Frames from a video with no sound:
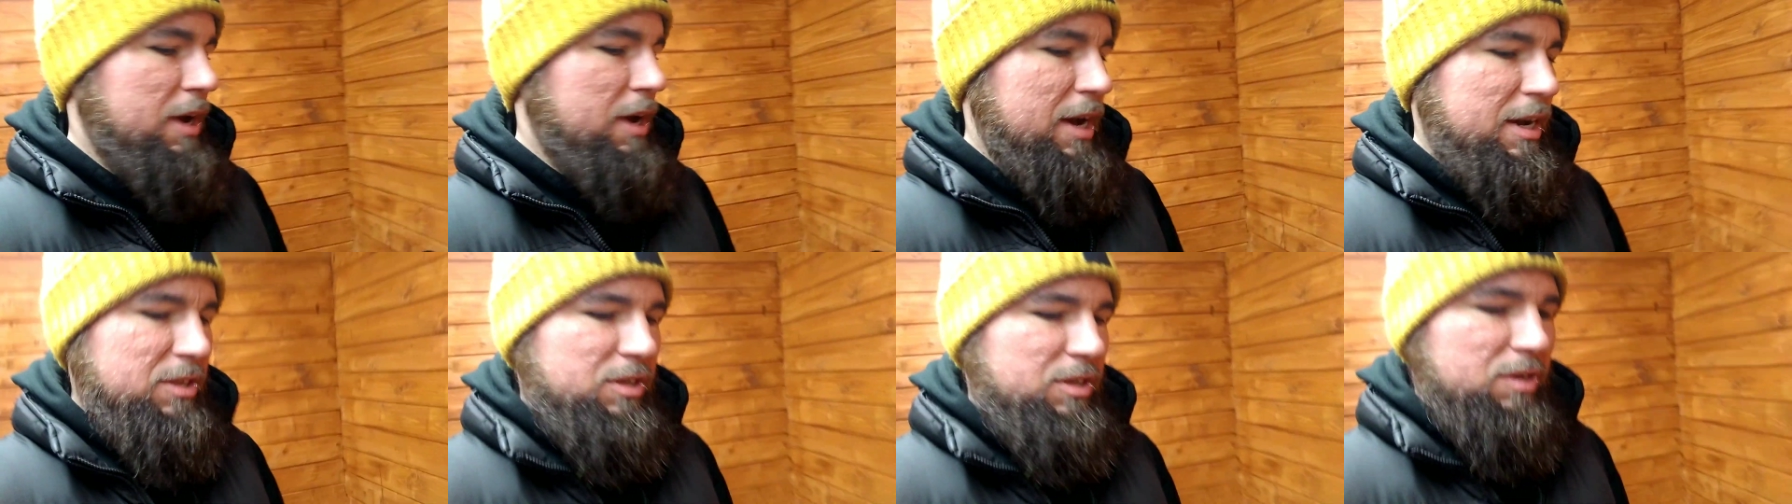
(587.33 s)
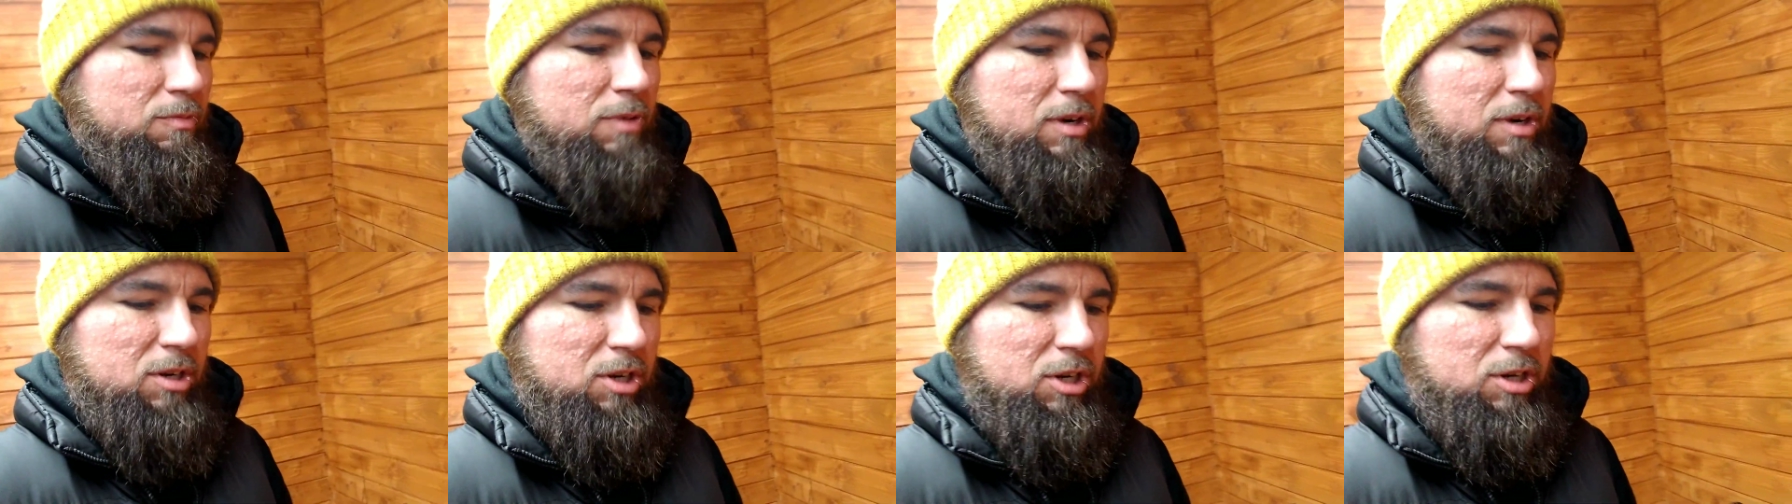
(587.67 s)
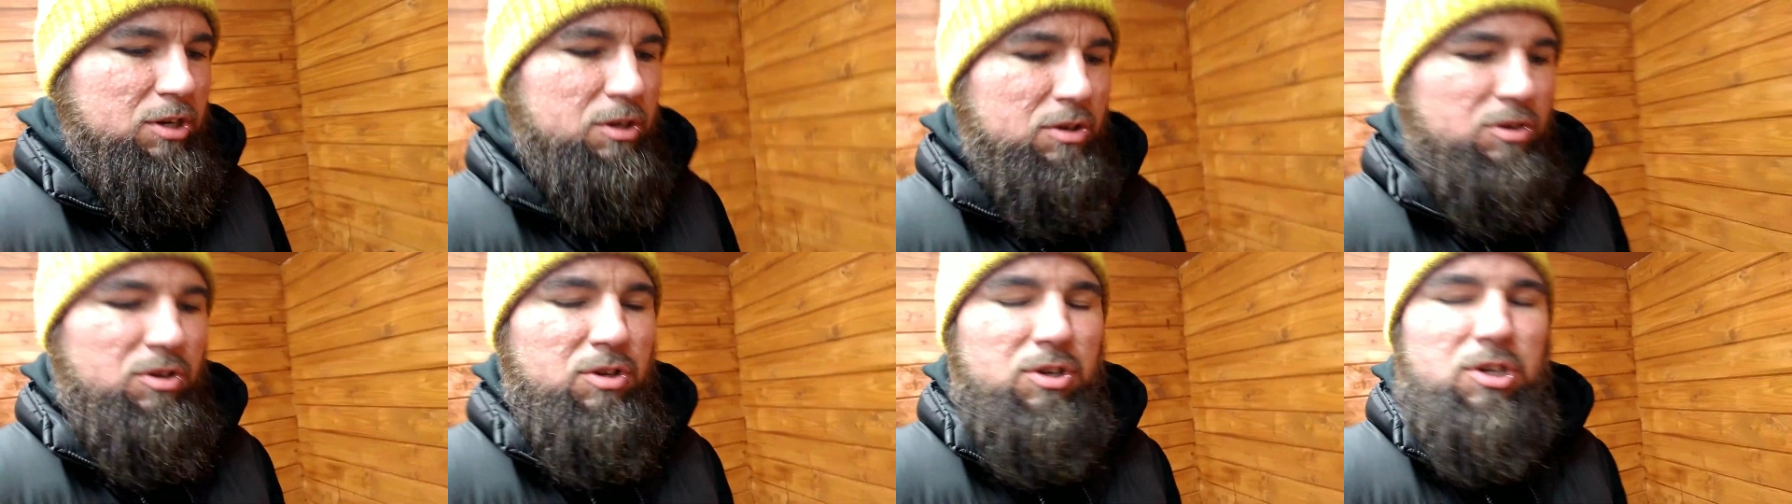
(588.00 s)
as it
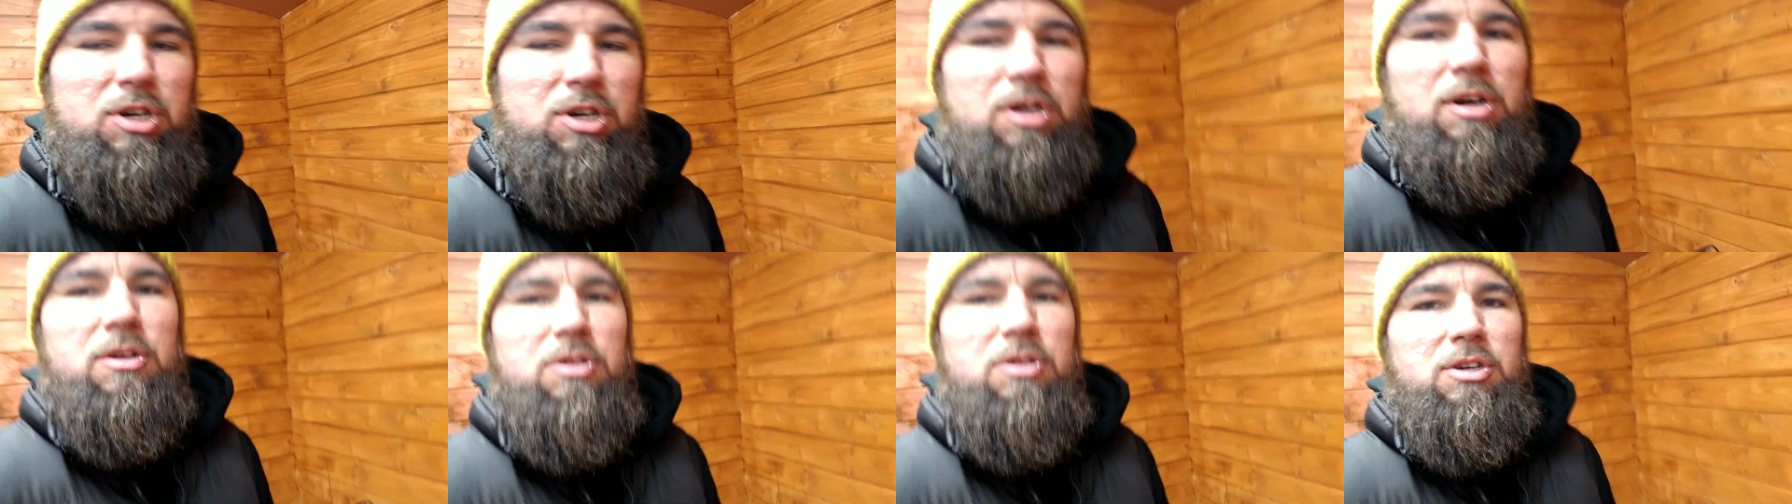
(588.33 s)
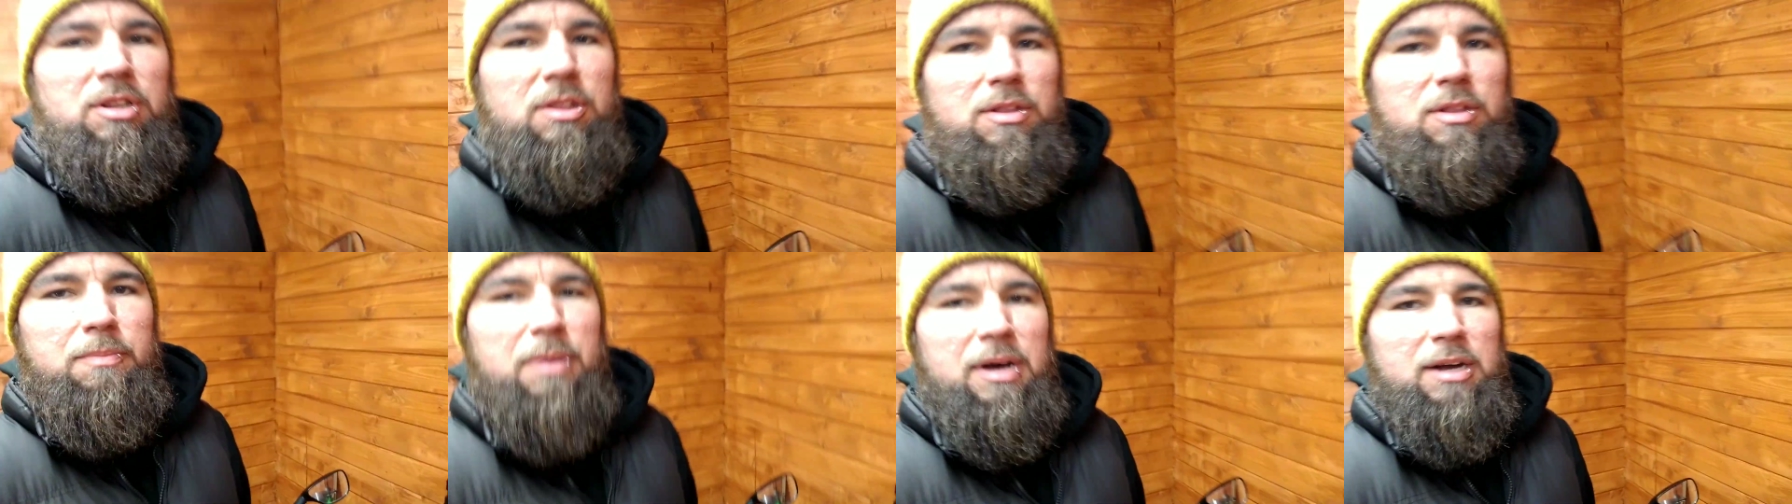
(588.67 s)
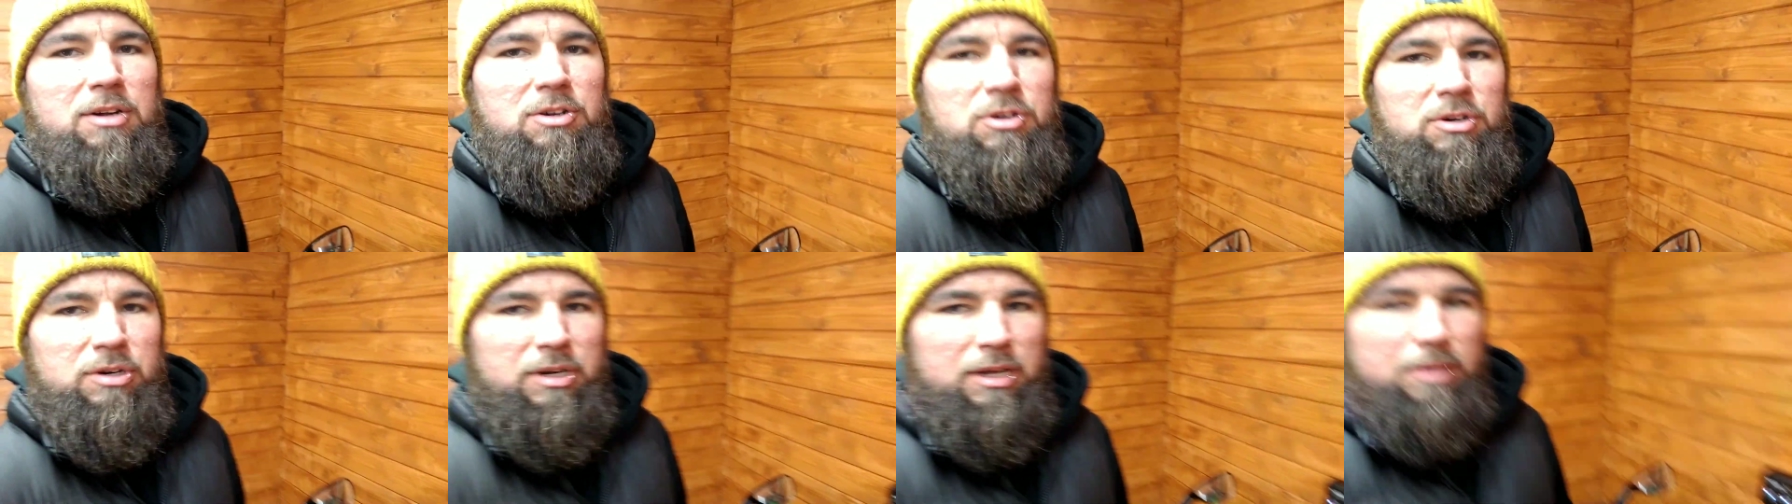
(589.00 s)
registers the charge in the
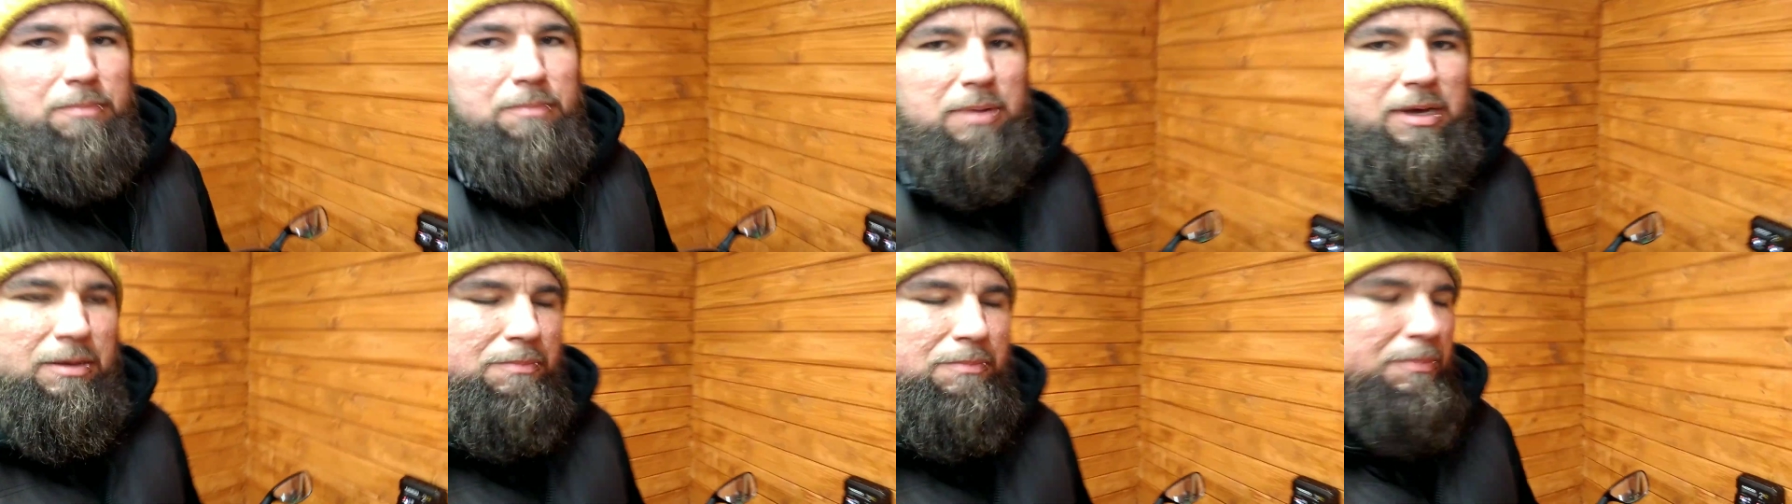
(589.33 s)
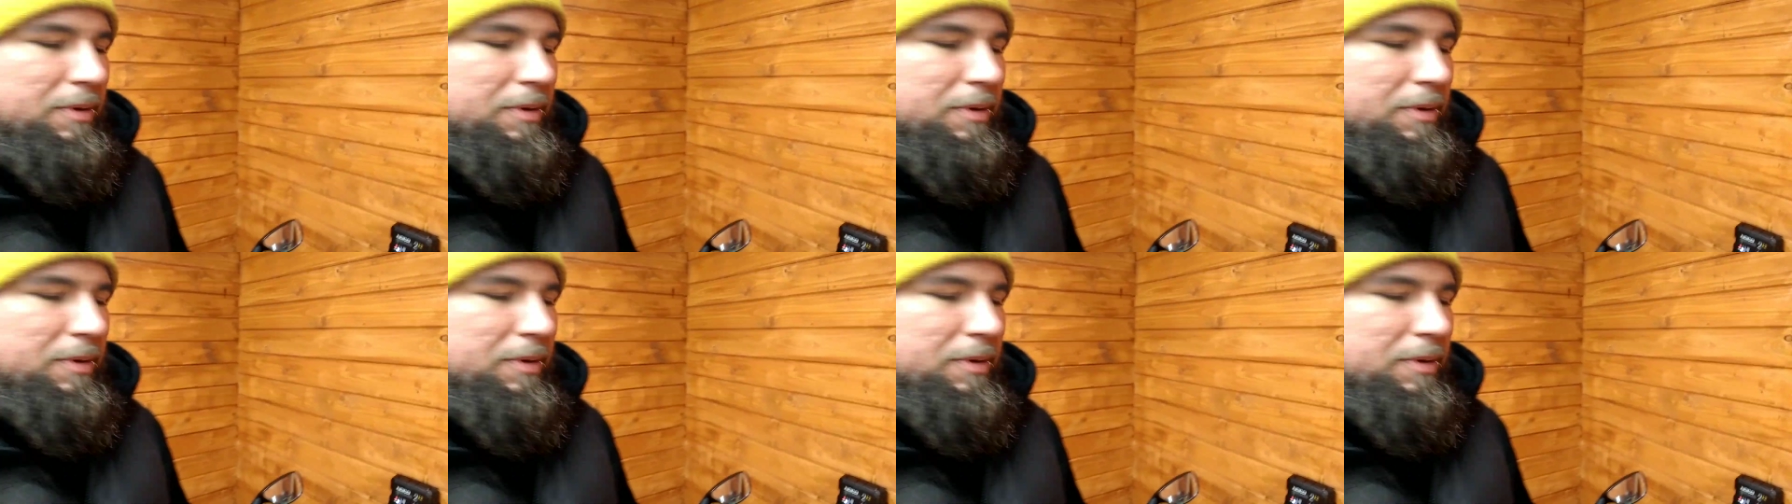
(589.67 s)
battery, it may